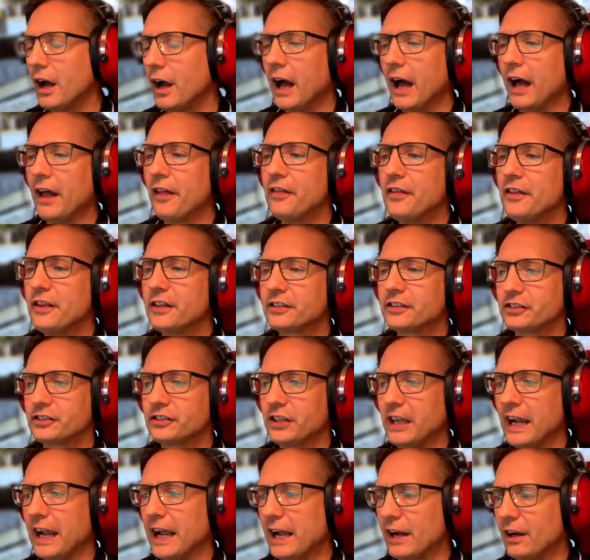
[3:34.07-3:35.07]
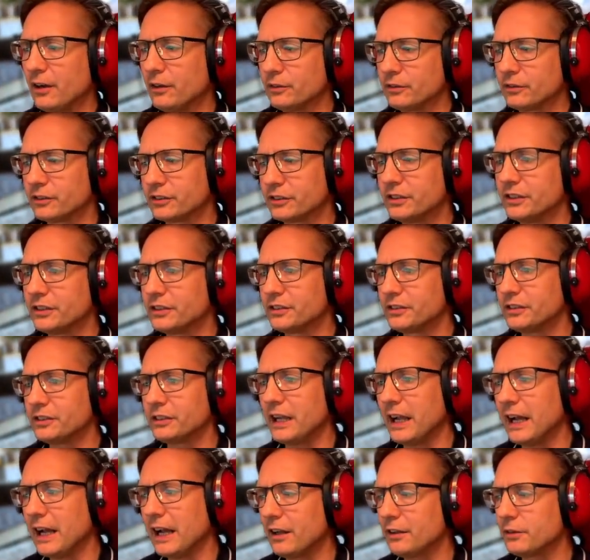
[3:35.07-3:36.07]
and the sounds,
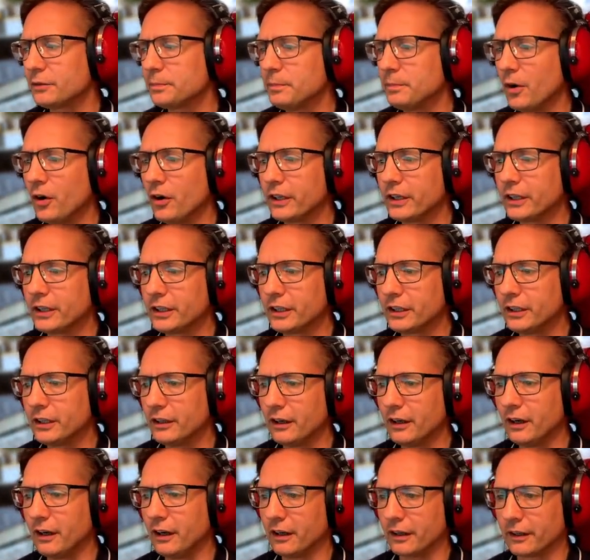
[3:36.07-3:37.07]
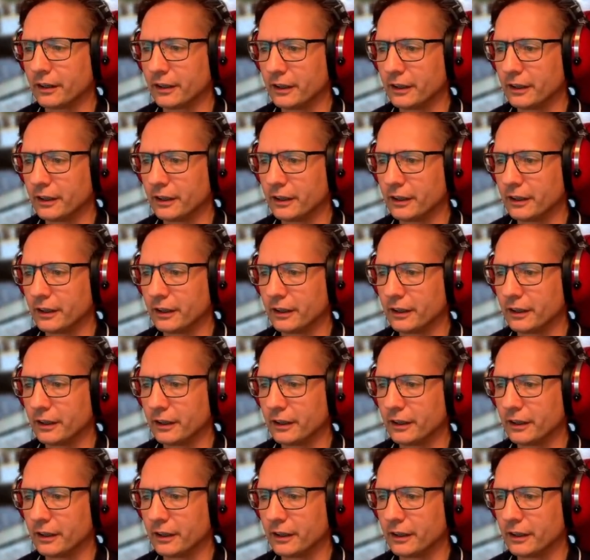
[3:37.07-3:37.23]
my God.